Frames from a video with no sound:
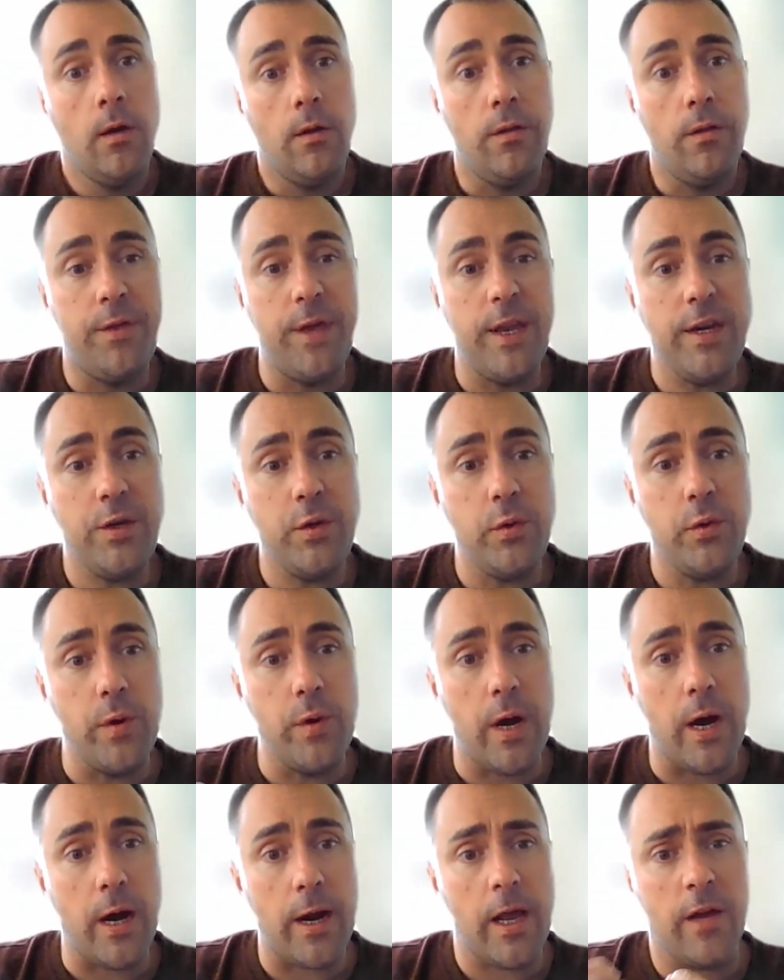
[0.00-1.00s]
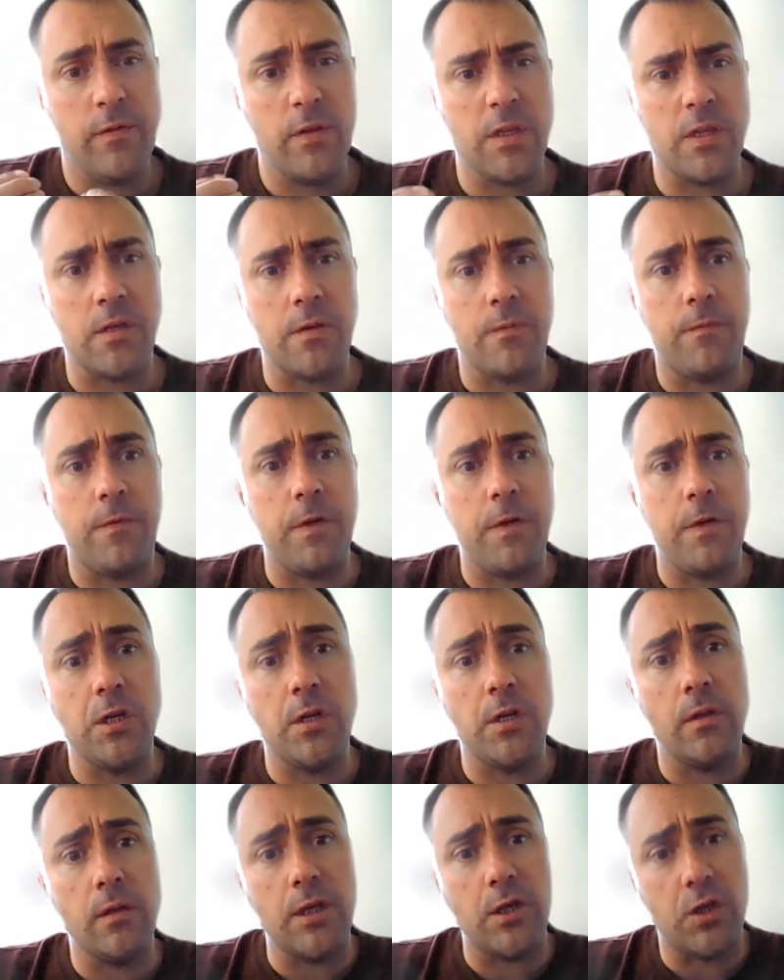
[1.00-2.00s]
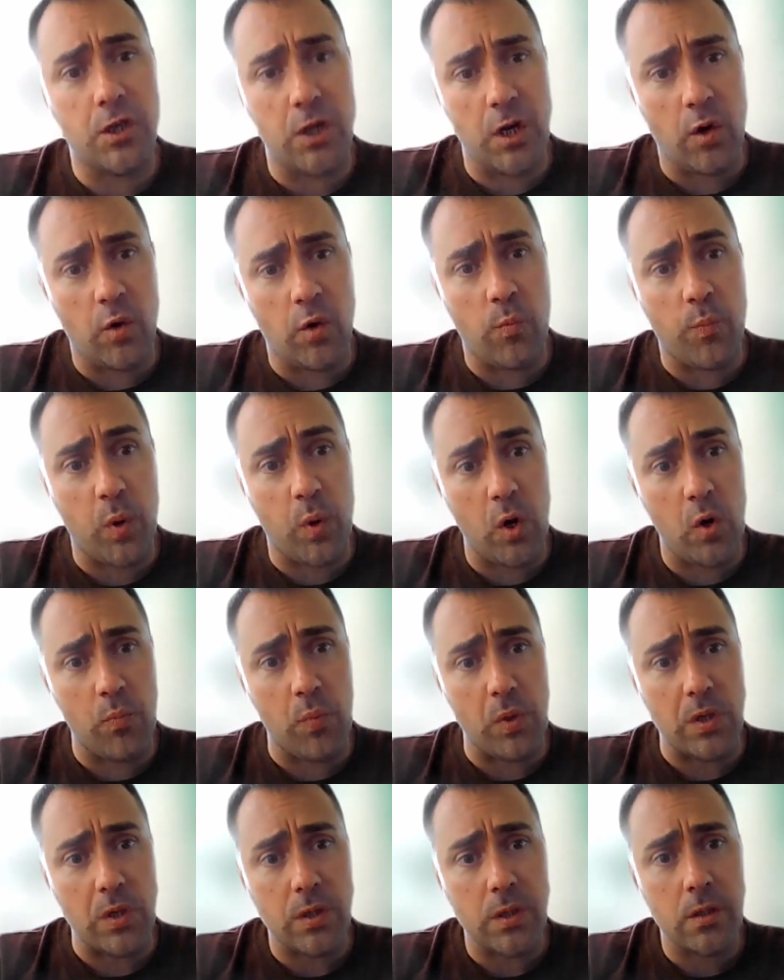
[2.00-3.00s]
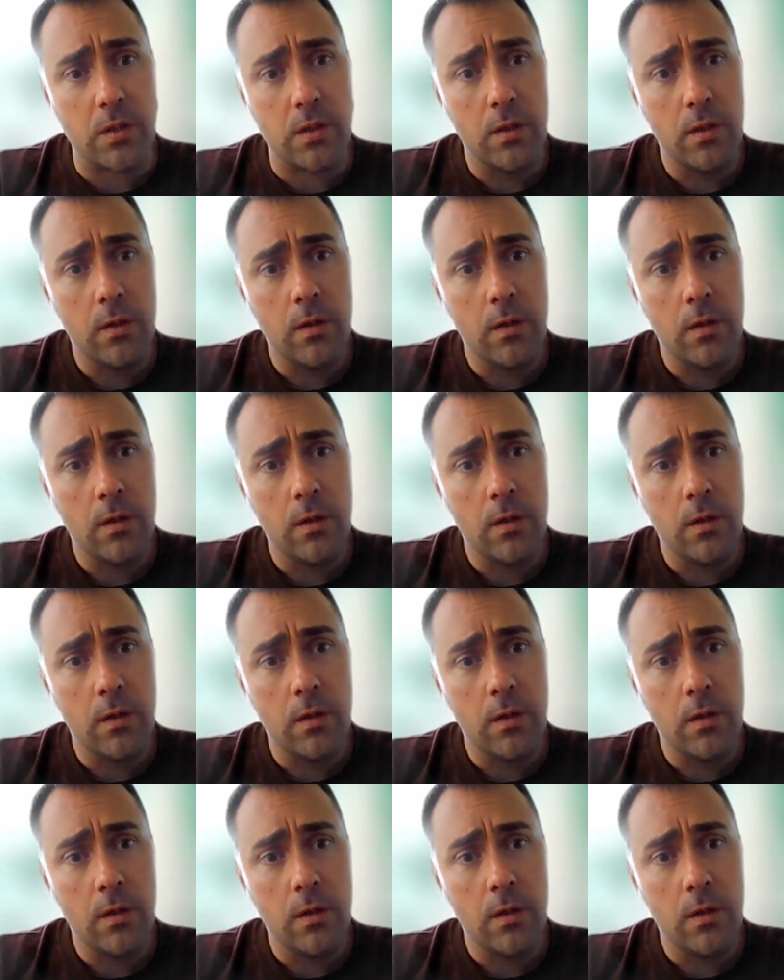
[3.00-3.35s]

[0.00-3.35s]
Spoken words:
They do not have a sufficiently shared purpose